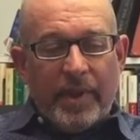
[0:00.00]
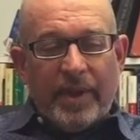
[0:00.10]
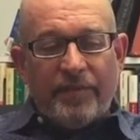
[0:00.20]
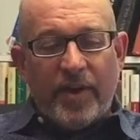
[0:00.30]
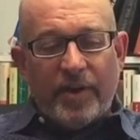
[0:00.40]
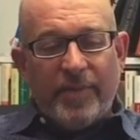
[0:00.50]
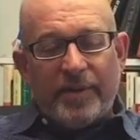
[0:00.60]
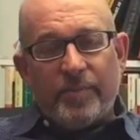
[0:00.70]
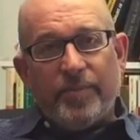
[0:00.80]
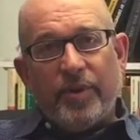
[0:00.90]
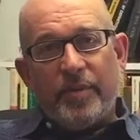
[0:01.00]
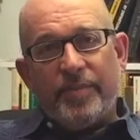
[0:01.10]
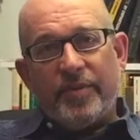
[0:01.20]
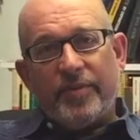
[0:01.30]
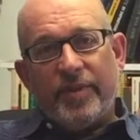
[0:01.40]
A fundamental
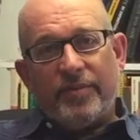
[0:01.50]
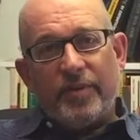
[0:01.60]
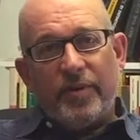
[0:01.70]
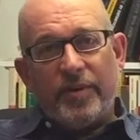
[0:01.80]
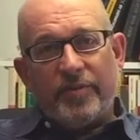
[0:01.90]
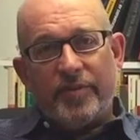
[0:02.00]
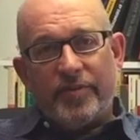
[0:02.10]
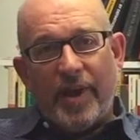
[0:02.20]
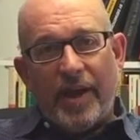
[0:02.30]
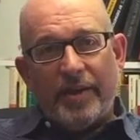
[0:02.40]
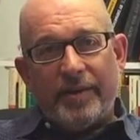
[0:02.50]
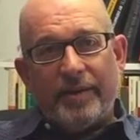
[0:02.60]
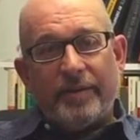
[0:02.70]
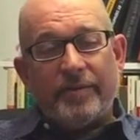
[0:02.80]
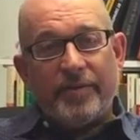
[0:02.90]
purpose of a learned
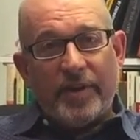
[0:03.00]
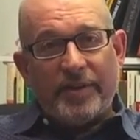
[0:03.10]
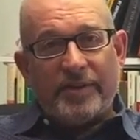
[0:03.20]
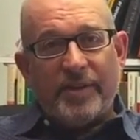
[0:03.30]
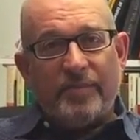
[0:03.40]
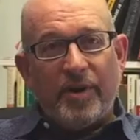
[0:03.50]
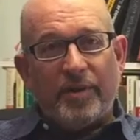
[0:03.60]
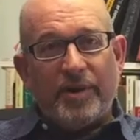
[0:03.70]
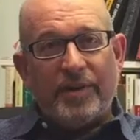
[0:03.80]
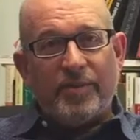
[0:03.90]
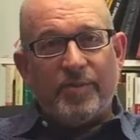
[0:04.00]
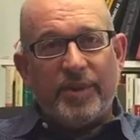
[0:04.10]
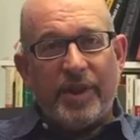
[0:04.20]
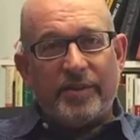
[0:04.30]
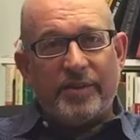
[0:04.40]
society, such as the American
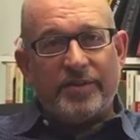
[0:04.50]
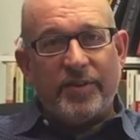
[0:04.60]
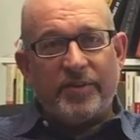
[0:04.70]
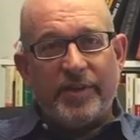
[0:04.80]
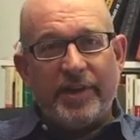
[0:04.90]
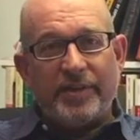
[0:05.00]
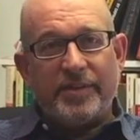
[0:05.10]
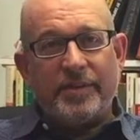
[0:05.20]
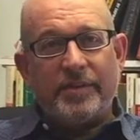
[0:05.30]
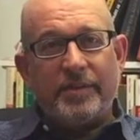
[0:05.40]
Anthropological Association,